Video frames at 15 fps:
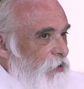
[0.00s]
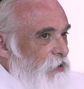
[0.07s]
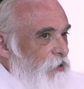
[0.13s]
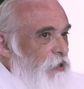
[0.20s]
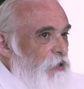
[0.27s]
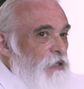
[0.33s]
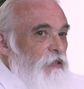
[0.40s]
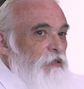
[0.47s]

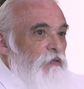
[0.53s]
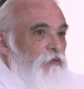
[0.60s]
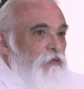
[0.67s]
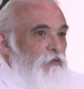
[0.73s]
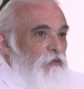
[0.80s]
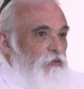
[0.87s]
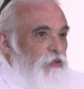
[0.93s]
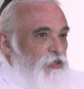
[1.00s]
Now
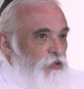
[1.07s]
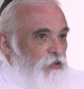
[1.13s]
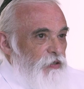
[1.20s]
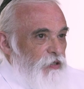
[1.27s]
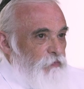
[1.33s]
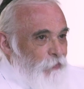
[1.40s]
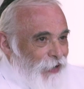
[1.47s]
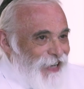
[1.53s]

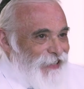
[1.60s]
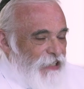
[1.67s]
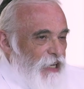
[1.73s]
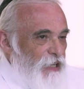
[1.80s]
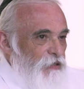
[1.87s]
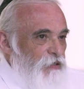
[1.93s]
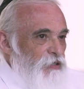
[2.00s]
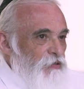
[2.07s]
that pat
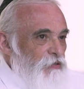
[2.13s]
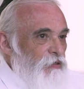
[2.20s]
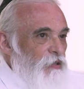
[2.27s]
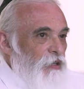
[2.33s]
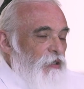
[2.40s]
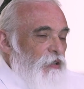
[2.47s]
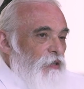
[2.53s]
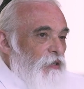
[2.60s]
answer,
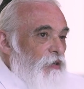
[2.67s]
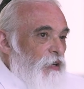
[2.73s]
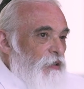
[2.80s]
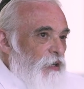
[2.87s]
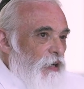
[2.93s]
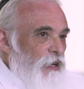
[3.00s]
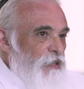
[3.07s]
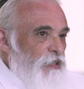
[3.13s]
God
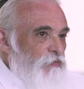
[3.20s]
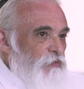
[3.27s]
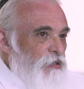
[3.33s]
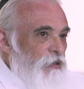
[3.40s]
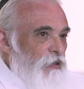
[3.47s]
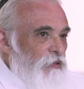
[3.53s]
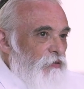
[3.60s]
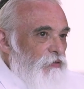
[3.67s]
hides
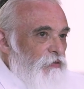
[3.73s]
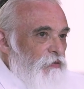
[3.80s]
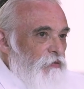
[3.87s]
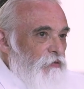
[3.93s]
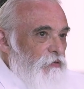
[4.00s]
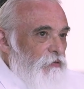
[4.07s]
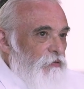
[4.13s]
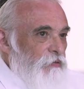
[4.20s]
Himself,
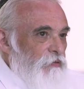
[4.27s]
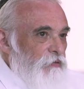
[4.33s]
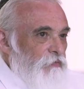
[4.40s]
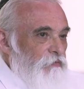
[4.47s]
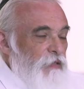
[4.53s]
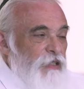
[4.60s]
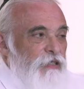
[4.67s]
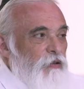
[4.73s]

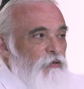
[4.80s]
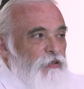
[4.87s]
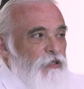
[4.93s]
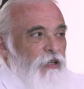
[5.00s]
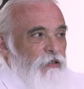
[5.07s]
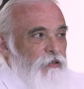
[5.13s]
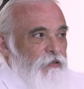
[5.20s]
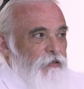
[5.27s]
makes no
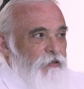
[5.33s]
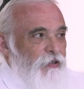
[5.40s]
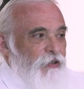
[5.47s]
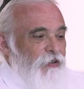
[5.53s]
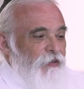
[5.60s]
sense.